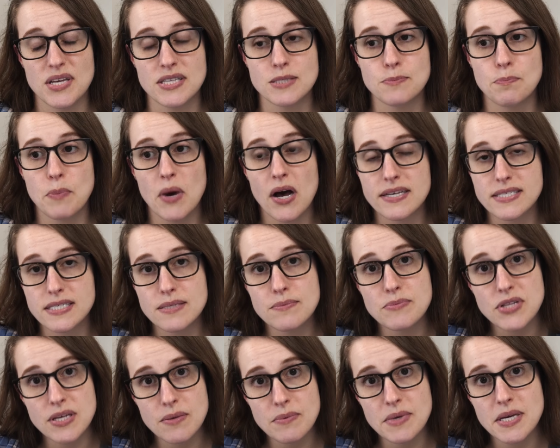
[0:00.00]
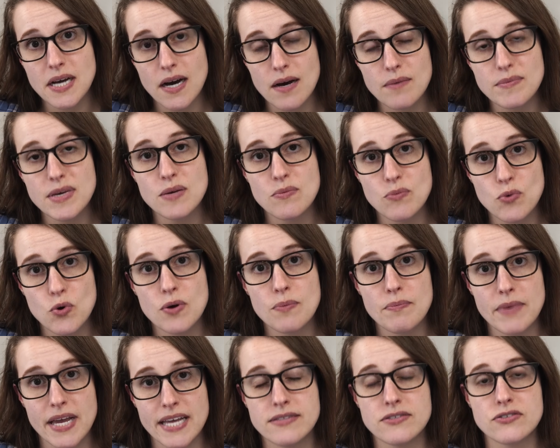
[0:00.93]
It's possibly becoming more
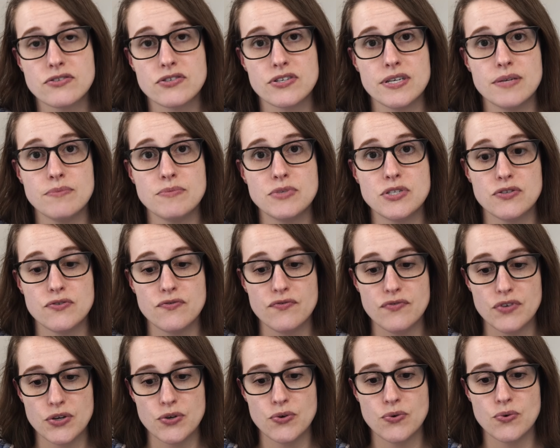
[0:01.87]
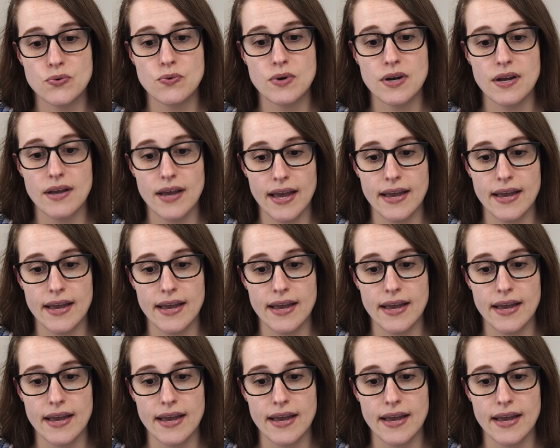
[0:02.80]
mainstream to view